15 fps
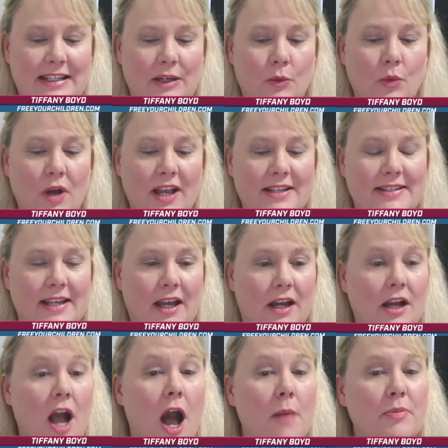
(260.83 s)
It was a
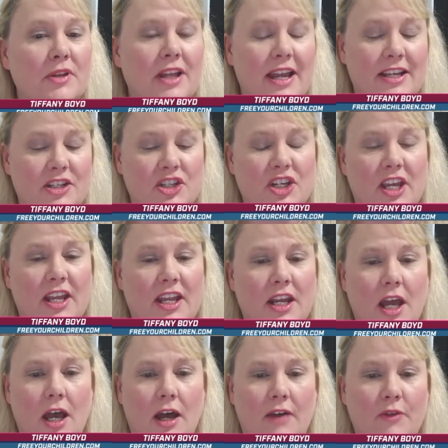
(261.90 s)
compilation
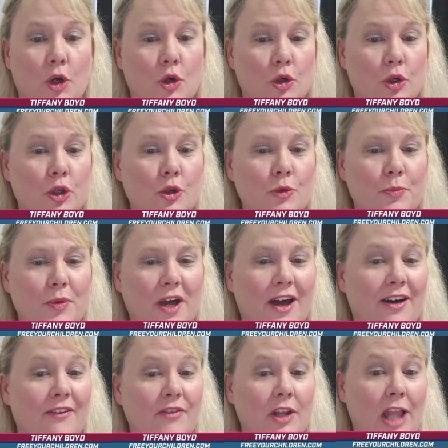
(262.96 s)
of a group of